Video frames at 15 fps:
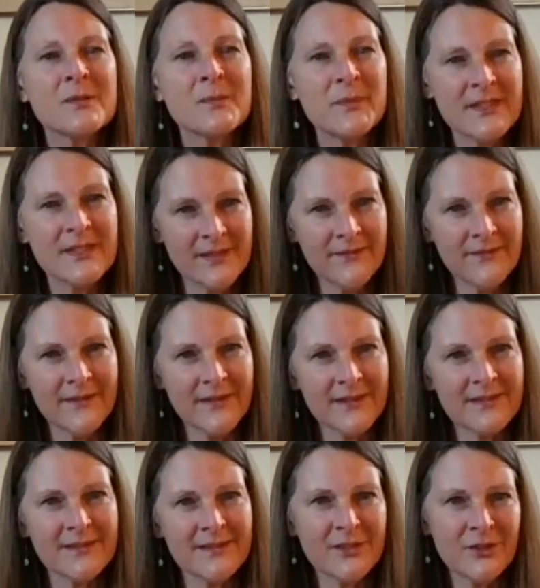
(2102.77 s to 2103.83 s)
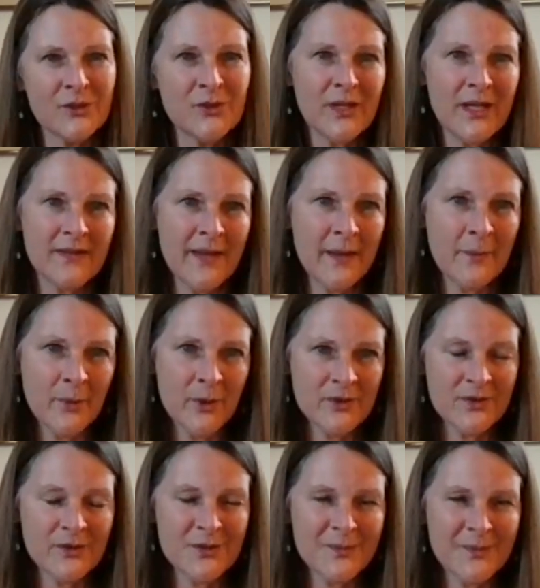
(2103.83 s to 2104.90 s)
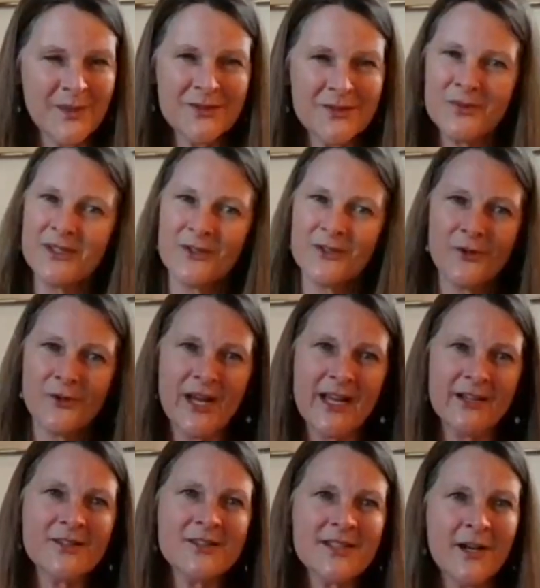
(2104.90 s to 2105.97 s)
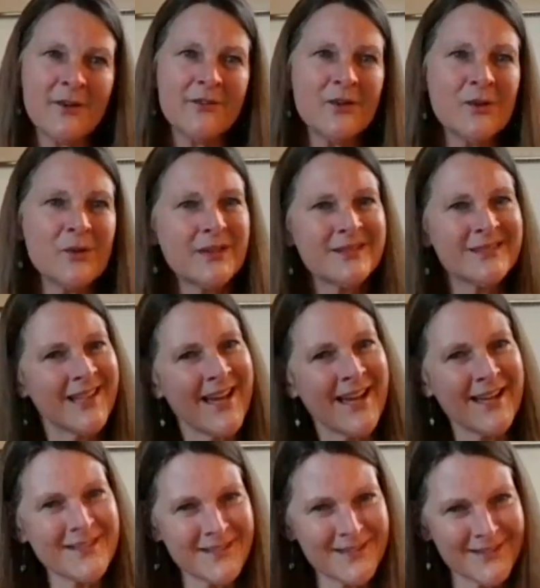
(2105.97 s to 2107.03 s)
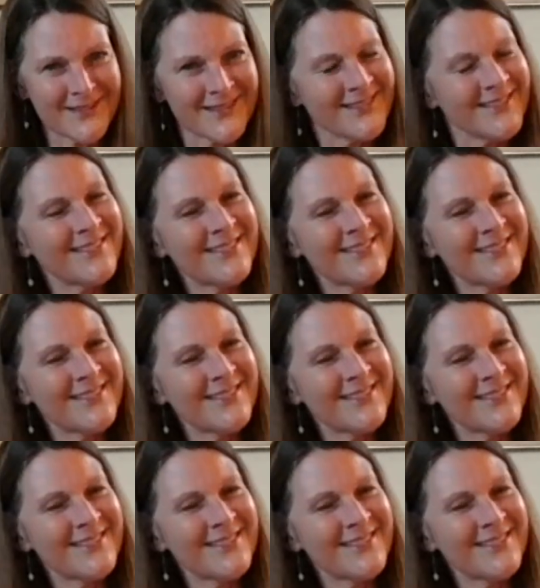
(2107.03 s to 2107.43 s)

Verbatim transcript: specifics until you get in that personal space with your own higher self, who has the